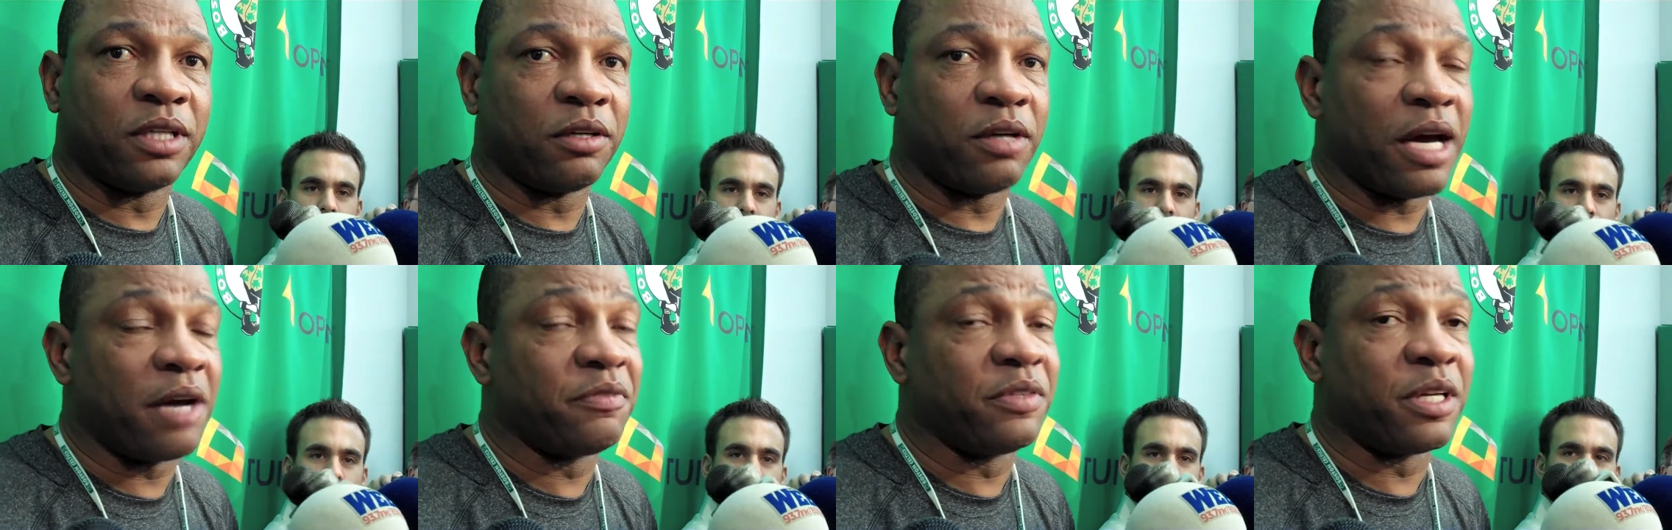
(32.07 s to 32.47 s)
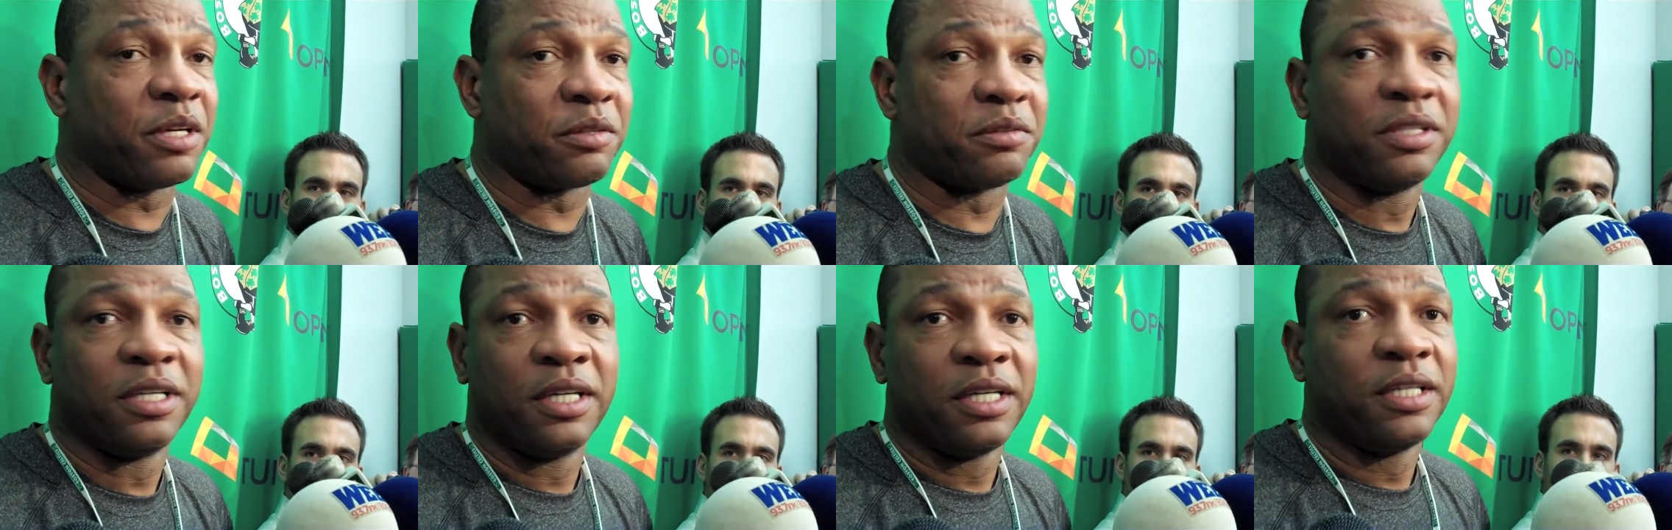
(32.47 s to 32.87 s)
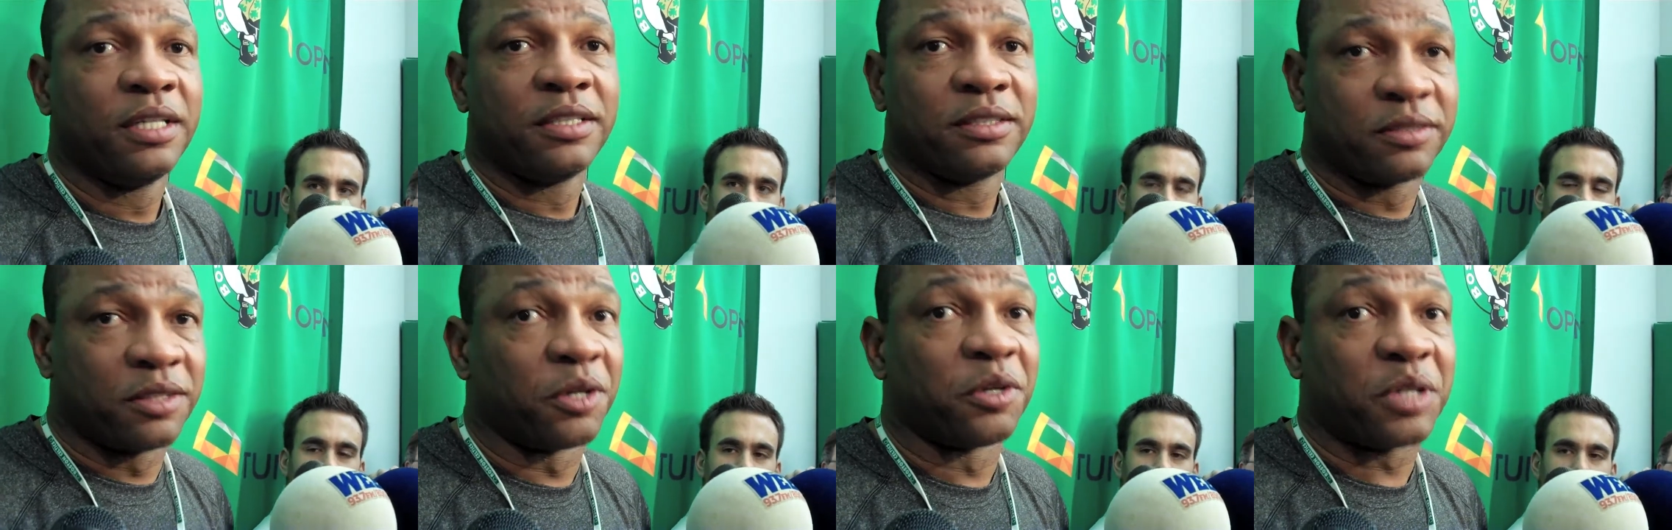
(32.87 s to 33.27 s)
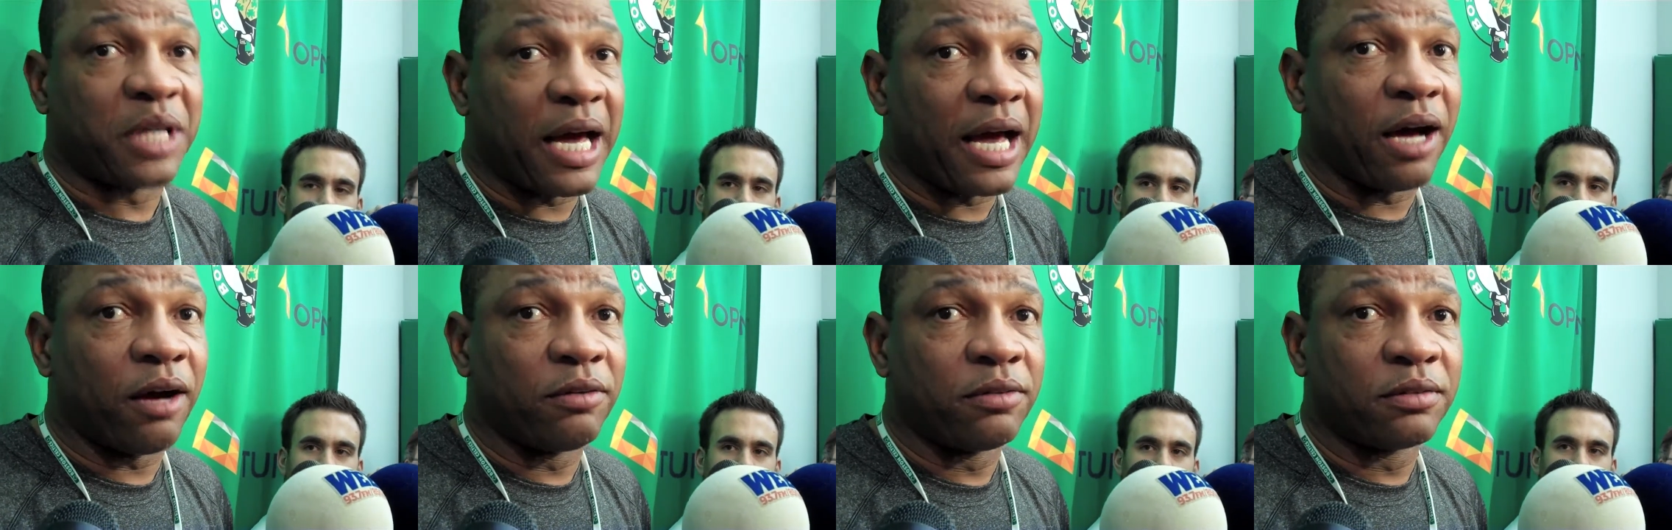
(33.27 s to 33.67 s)
Speaker 1: know, having their Dirk
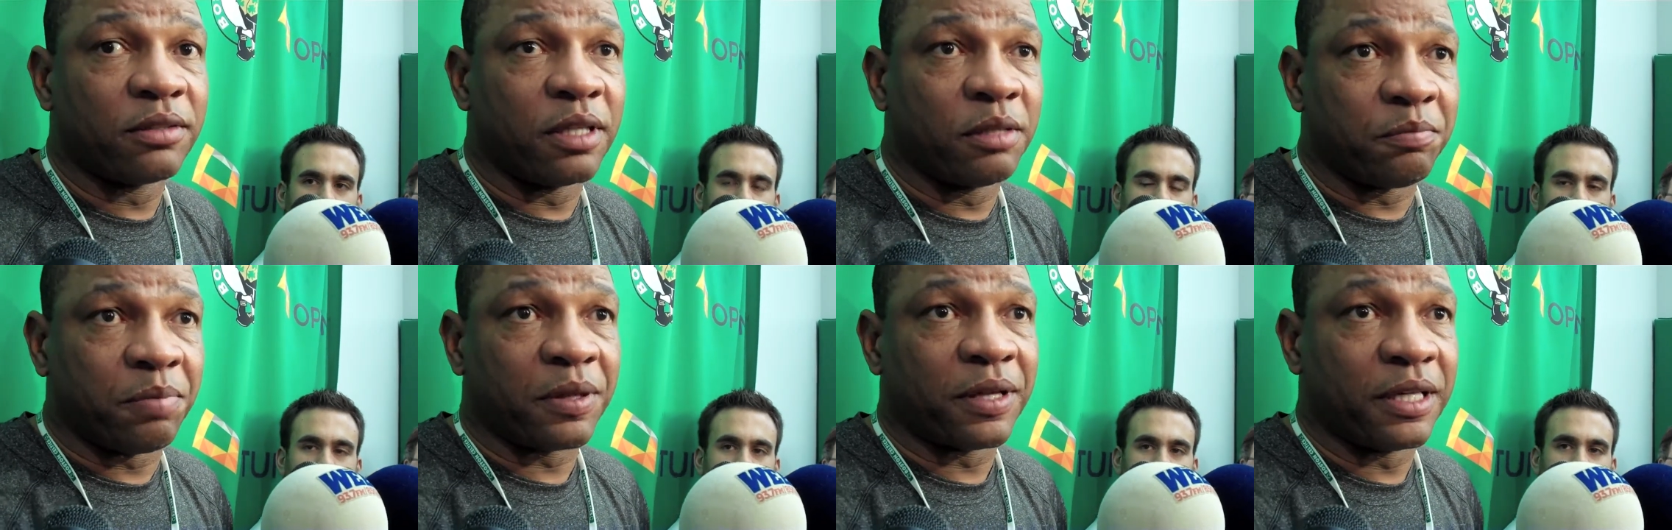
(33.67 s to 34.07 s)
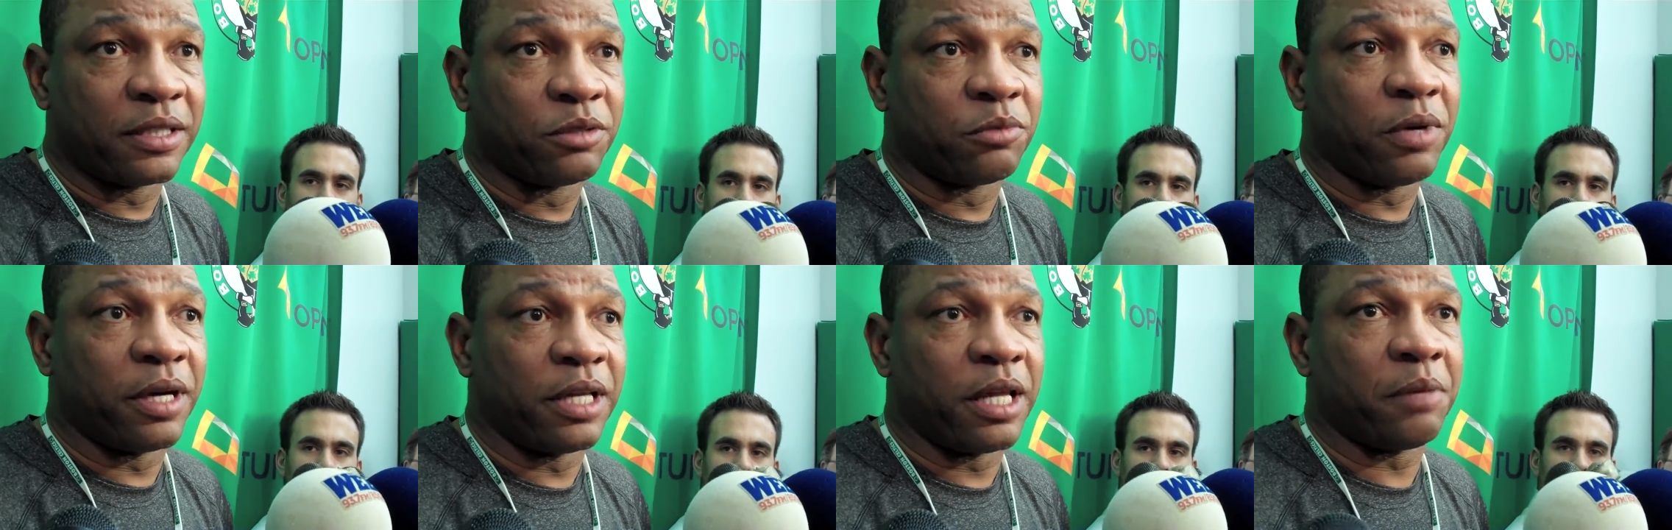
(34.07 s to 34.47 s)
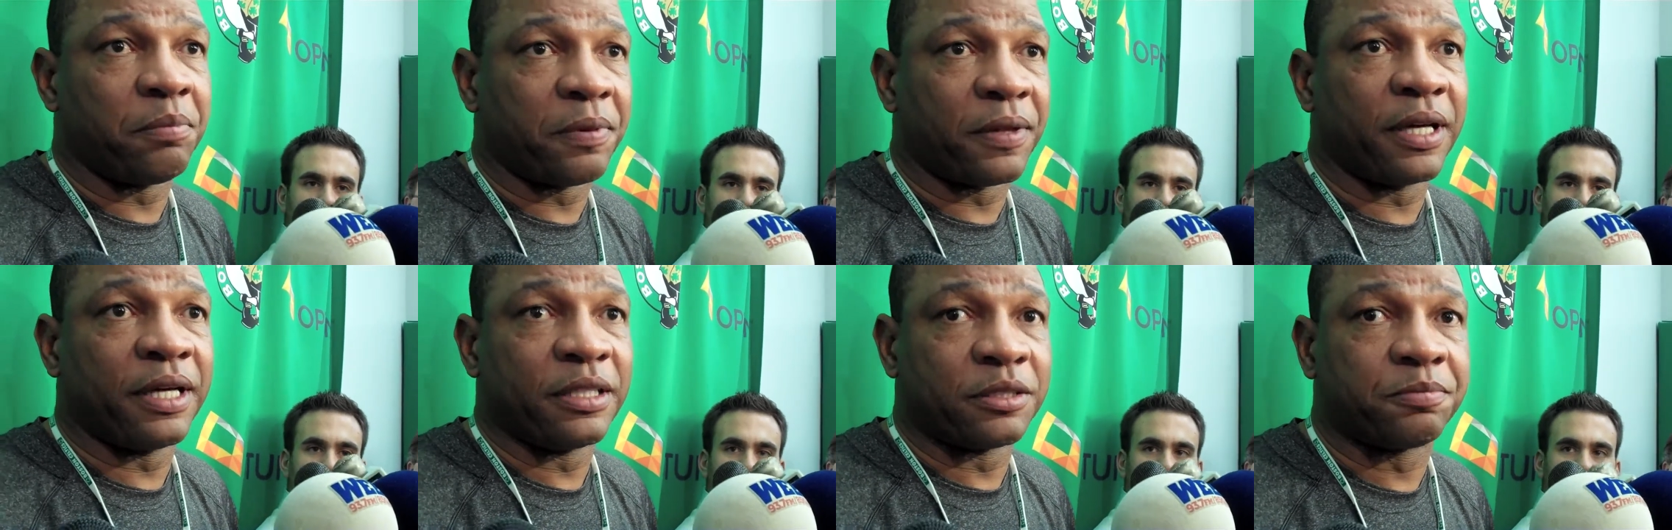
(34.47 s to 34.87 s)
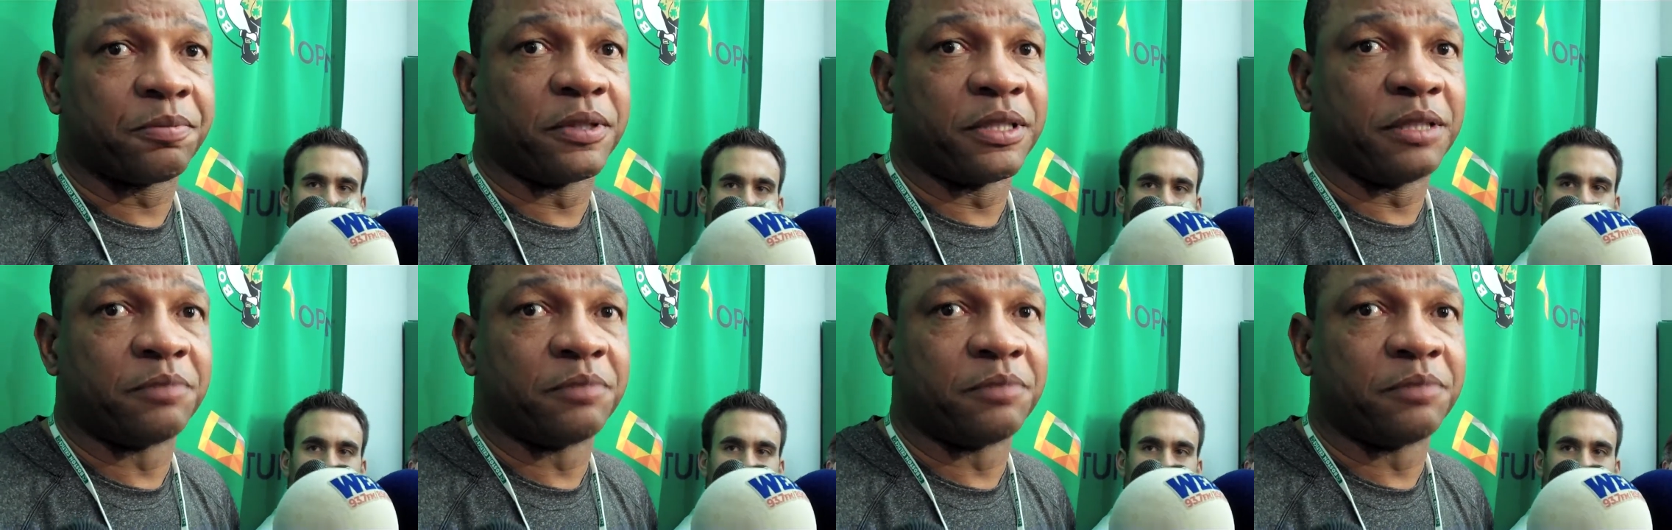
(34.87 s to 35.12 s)
out and playing the way they play is pretty